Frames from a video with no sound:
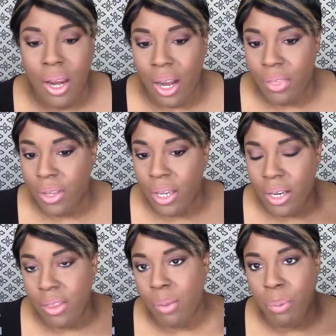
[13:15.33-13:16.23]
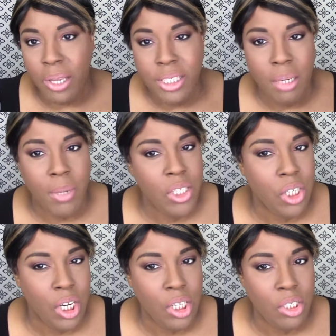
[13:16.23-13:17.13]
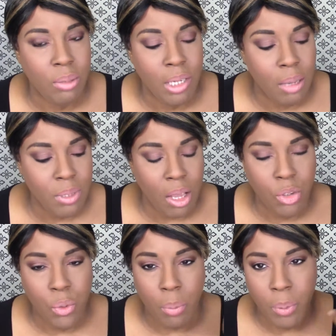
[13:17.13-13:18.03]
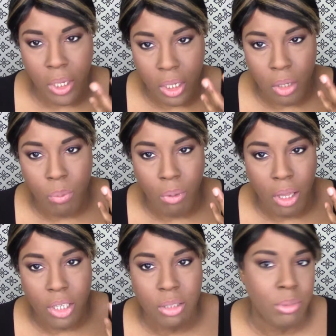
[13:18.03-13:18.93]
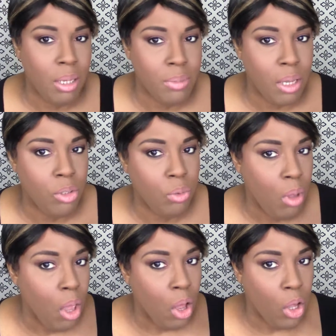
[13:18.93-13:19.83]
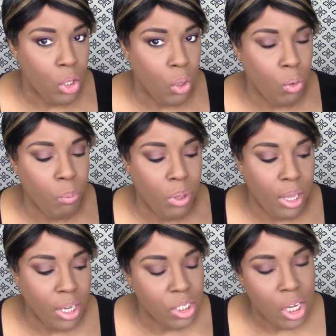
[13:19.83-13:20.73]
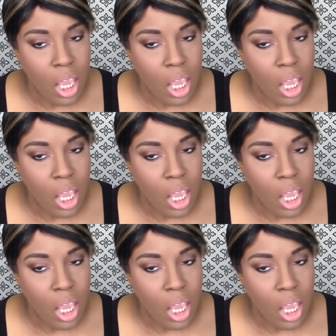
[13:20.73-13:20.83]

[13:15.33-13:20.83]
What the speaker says: and then the blush I might change. Sometimes I'll do a pinky blush. Sometimes I'll do a gold blush.